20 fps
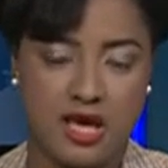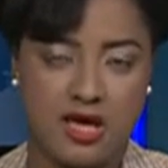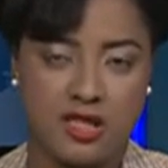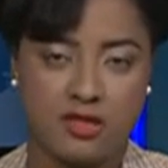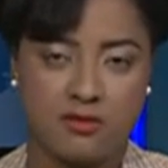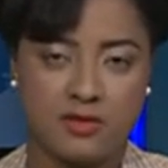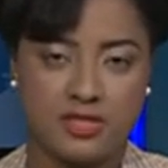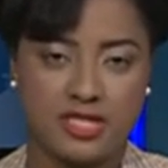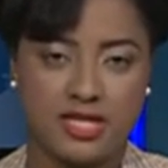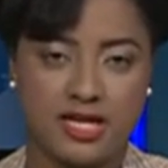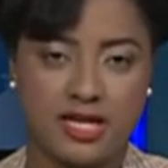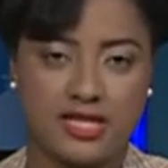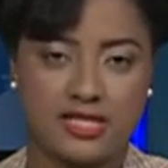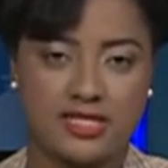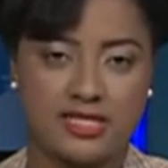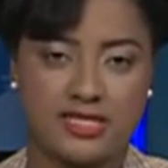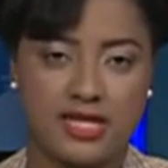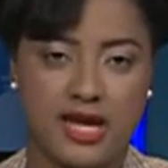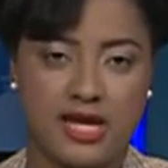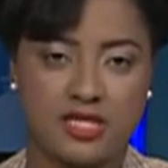The Brazilian
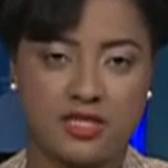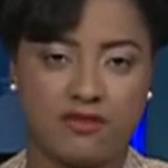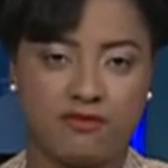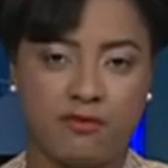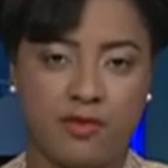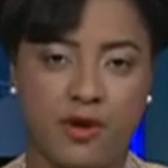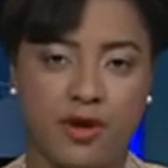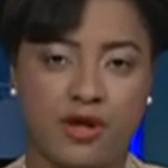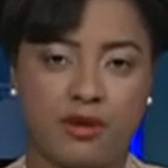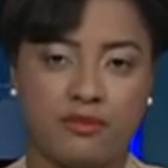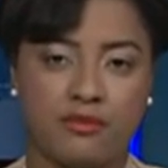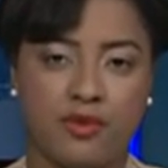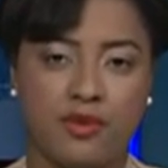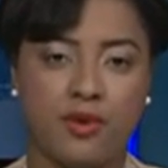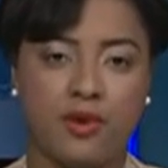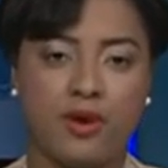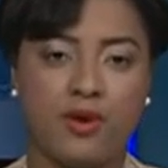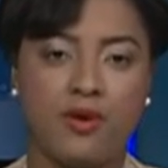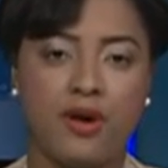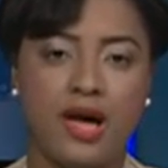state of
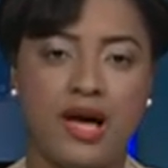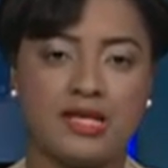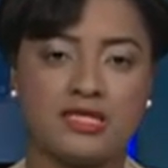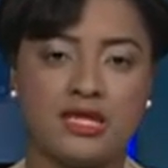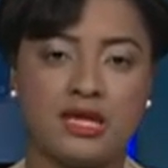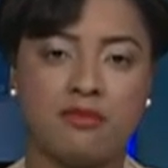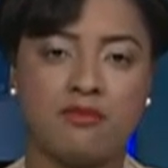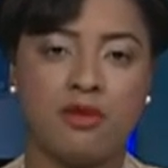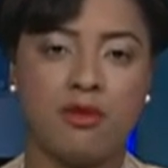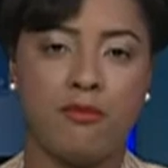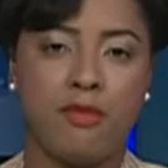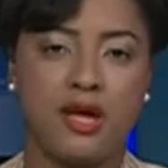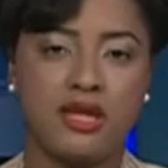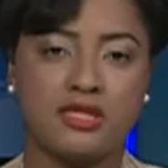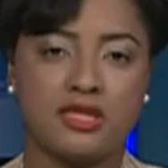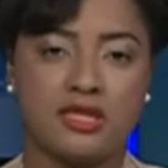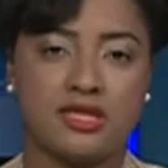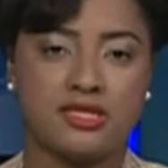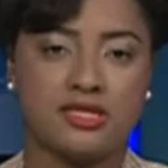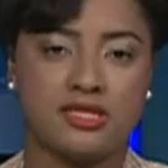Pernambuco has
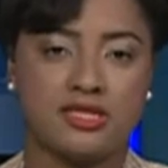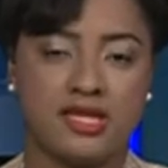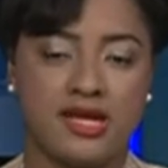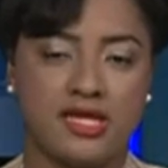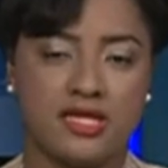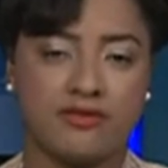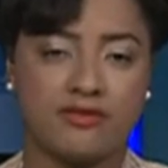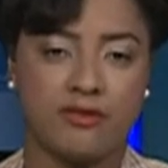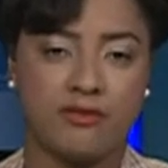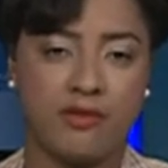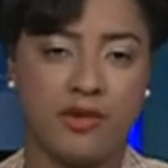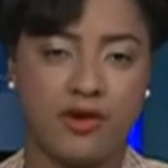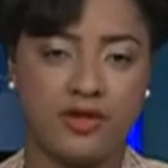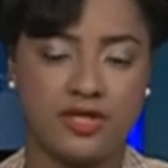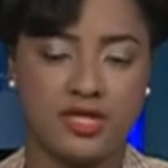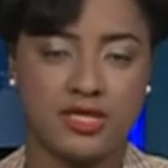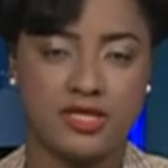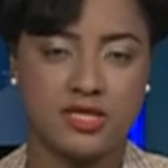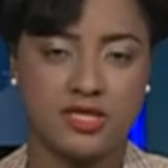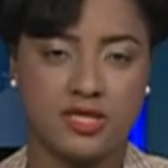implemented a state of
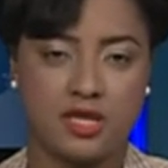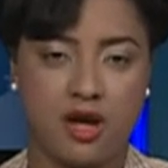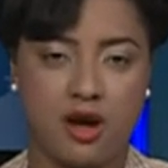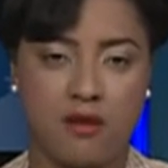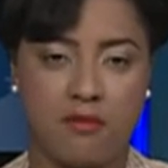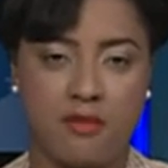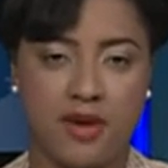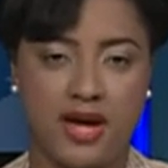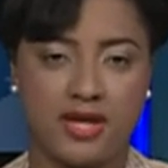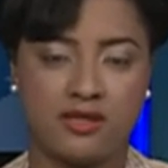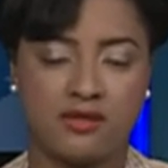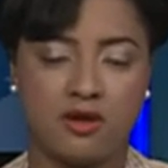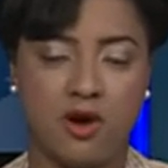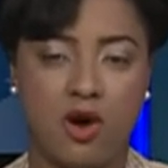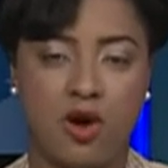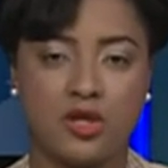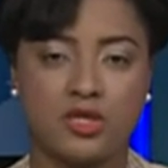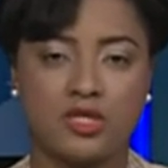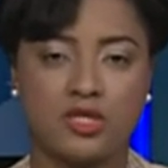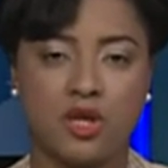emergency to combat the
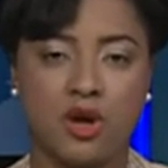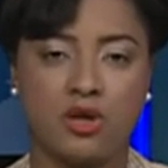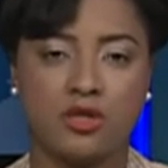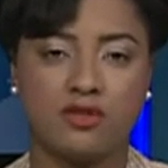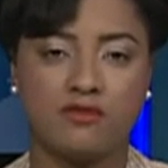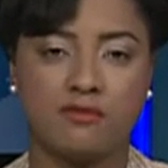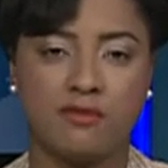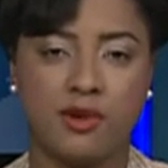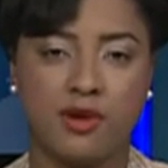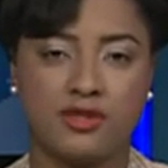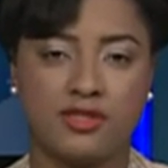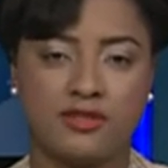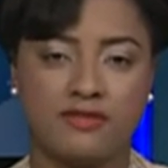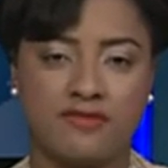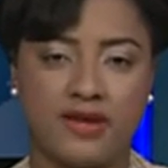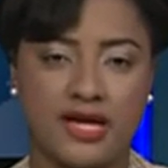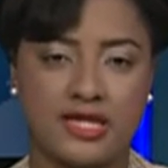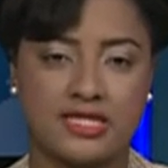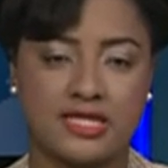onslaught of birth defects